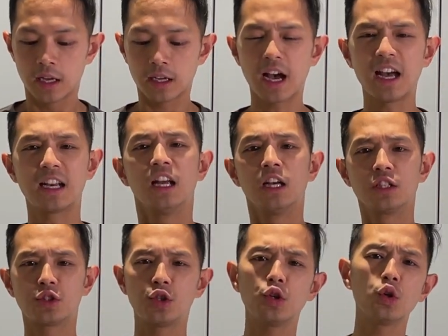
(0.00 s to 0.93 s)
cut
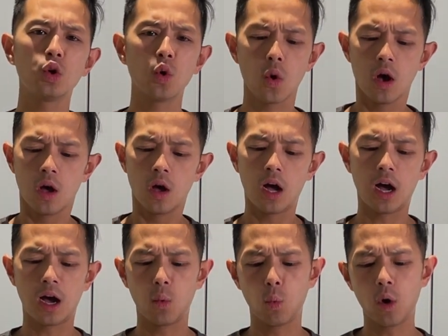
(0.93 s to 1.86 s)
2
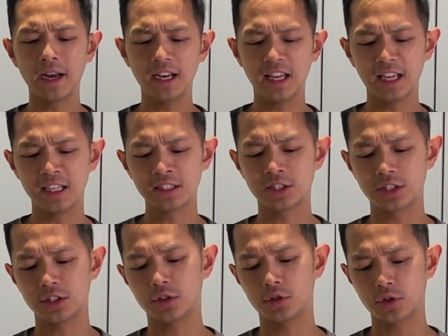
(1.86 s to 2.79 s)
1-inch
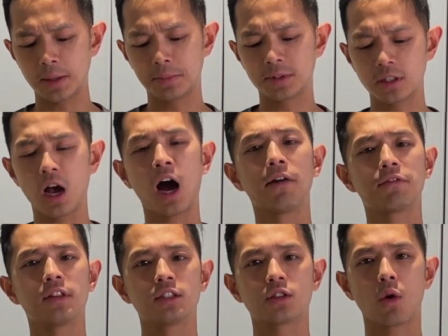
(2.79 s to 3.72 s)
strips
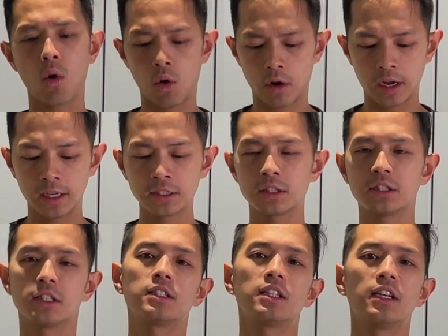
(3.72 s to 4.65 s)
off this orange
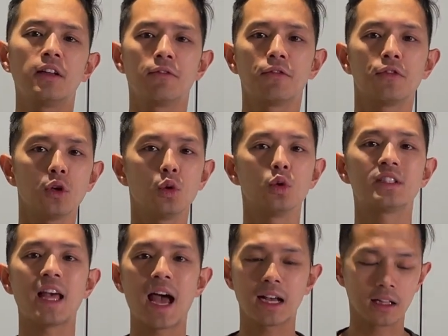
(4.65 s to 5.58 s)
just to infuse
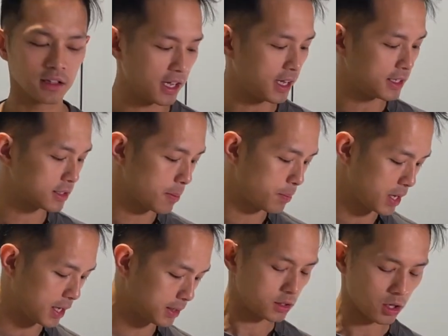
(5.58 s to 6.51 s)
that glaze a
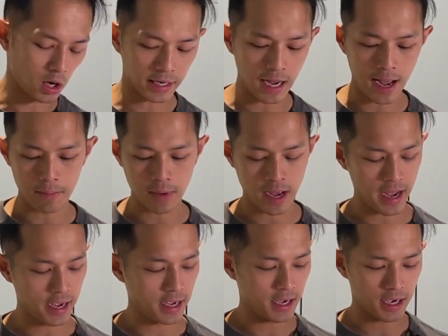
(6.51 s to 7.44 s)
bit. So I got
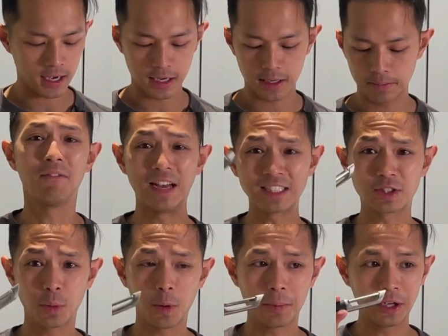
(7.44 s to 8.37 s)
my
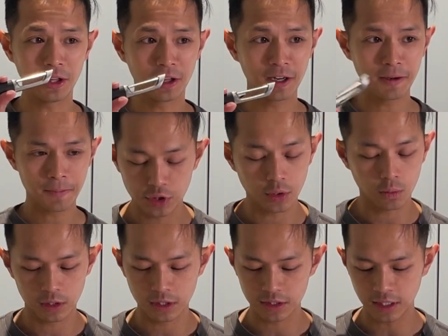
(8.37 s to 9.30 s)
vegetable peeler.
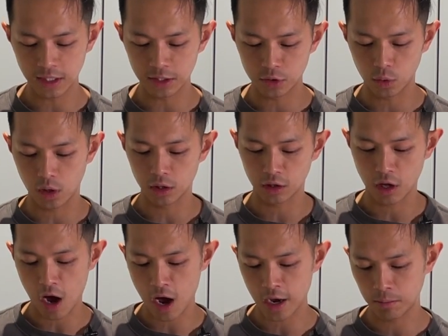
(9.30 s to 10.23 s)
We're just gonna do a
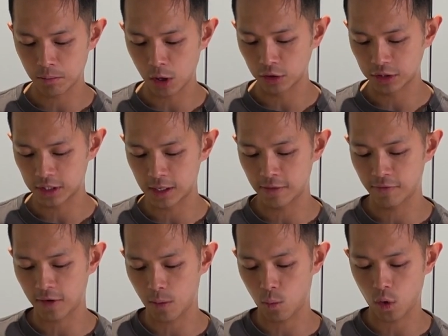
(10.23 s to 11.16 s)
long motion
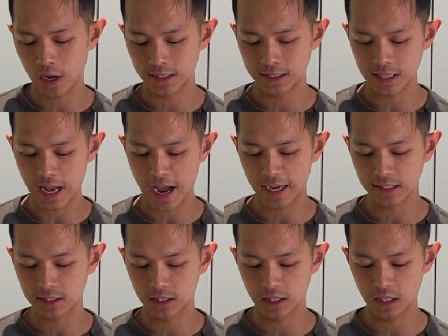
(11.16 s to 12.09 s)
from one
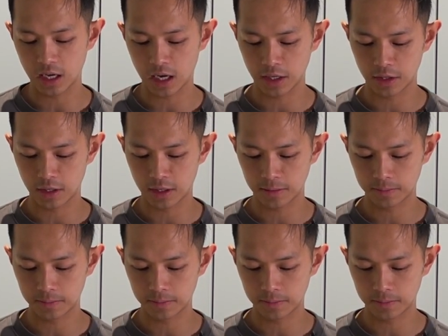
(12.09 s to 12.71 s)
side to the other.